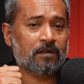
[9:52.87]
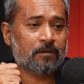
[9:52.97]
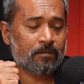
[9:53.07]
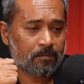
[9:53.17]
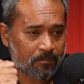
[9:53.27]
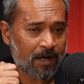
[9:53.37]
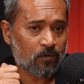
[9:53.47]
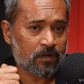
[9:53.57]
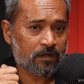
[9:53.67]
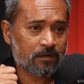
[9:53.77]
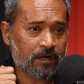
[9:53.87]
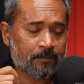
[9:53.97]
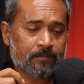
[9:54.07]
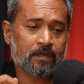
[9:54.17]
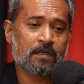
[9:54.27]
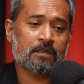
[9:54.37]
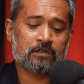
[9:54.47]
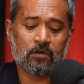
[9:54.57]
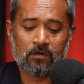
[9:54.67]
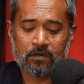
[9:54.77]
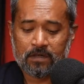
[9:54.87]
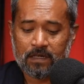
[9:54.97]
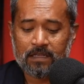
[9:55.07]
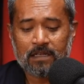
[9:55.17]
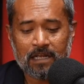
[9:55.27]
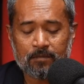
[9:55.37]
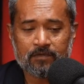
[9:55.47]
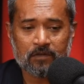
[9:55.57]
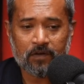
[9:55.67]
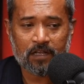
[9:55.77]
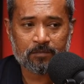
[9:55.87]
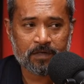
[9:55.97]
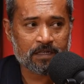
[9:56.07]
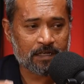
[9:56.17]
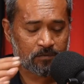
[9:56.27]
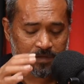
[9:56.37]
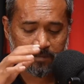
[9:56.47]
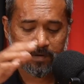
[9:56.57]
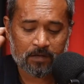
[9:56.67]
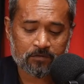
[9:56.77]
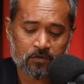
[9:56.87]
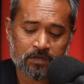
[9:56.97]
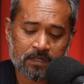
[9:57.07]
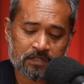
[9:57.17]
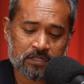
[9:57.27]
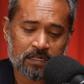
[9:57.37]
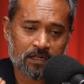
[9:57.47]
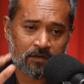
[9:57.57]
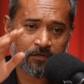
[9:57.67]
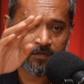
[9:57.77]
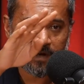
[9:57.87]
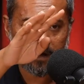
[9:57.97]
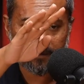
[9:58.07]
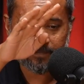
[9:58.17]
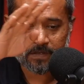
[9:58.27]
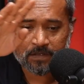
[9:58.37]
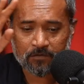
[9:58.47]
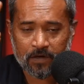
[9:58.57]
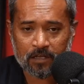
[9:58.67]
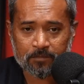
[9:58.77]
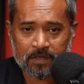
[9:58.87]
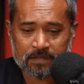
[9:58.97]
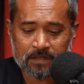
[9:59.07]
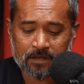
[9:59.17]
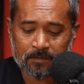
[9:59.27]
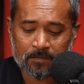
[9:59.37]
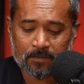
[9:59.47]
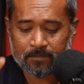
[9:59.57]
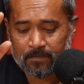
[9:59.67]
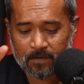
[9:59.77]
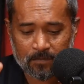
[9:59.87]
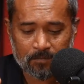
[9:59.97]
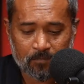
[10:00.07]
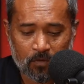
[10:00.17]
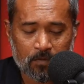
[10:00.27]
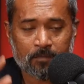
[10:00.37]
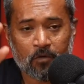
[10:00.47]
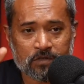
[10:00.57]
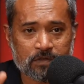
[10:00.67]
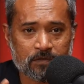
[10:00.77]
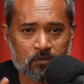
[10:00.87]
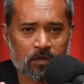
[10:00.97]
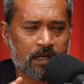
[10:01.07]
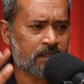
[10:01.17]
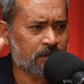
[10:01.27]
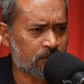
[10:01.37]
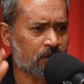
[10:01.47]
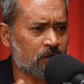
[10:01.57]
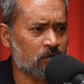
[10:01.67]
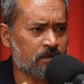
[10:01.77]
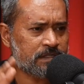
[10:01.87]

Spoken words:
power, right? So in the name of development, like with the Belt and Road Initiative, developing certain portions of the world, I think around the global south